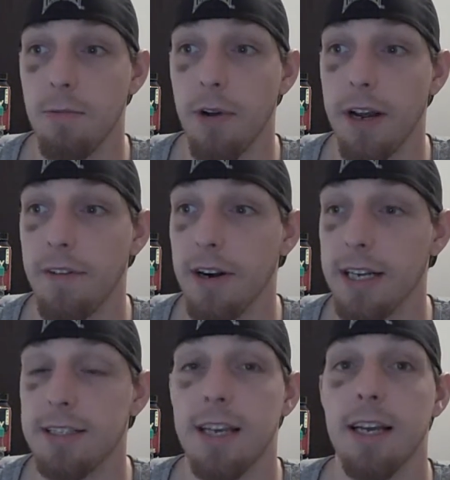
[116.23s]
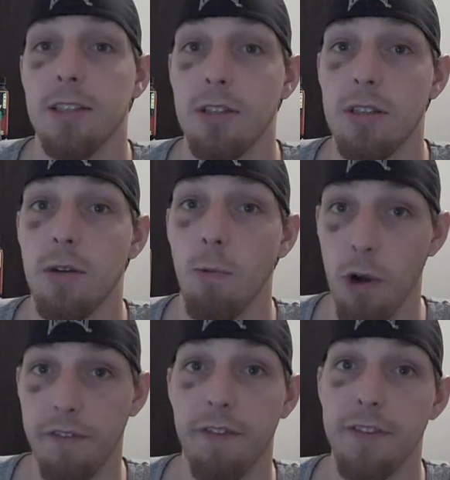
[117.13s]
whatever, and it says
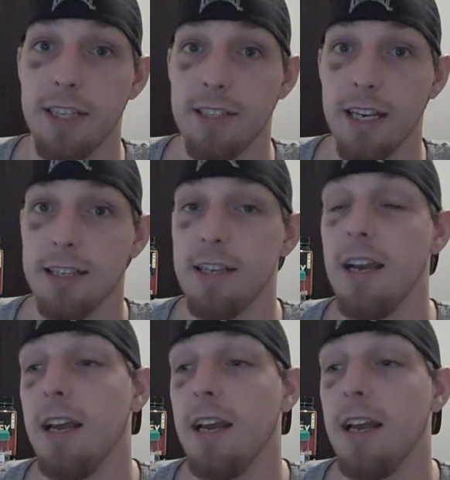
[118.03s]
156.